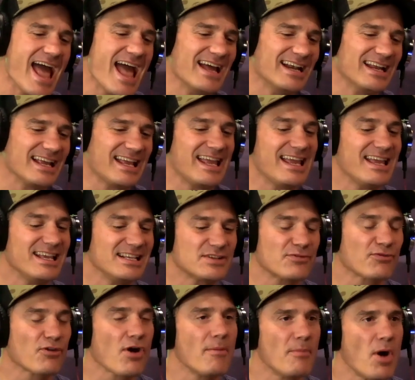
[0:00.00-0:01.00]
And
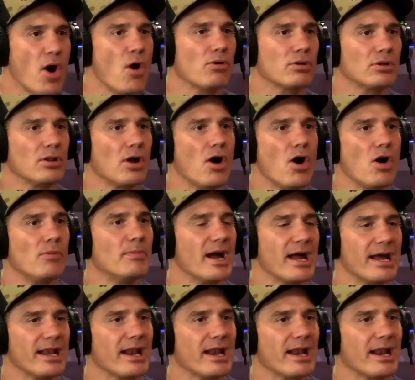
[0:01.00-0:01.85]
he's from Oklahoma.